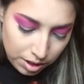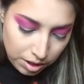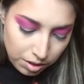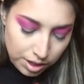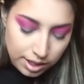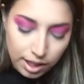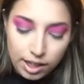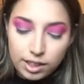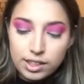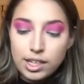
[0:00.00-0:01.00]
So just
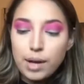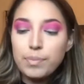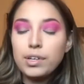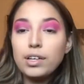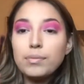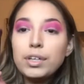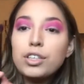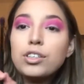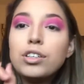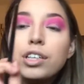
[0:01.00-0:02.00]
lightly tap it, make
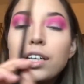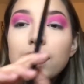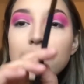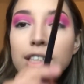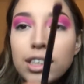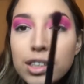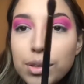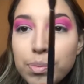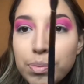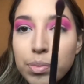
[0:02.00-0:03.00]
sure, you can't see it because
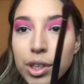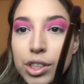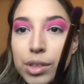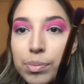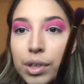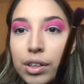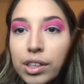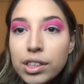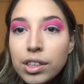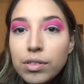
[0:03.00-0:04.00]
the brush is brown
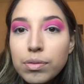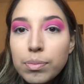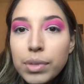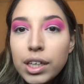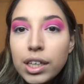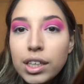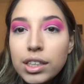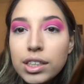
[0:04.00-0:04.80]
itself, but